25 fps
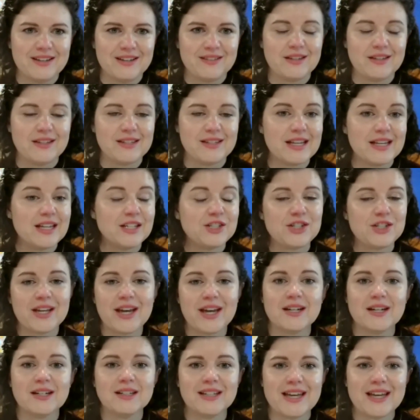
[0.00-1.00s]
this
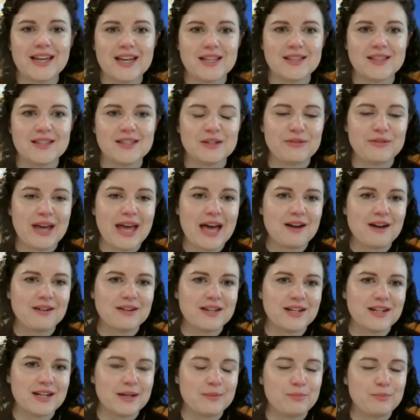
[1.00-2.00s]
educator lens of how
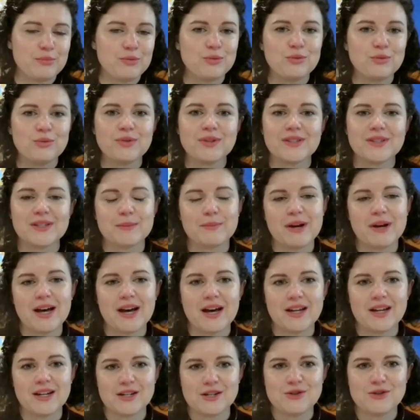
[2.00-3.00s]
can I pull this
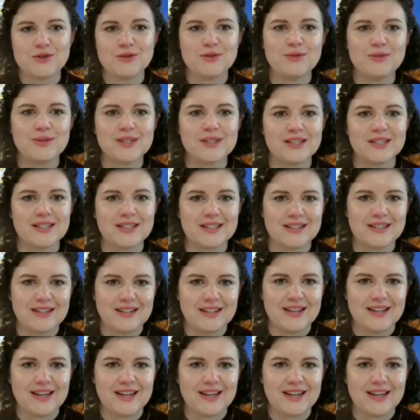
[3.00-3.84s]
apart and use it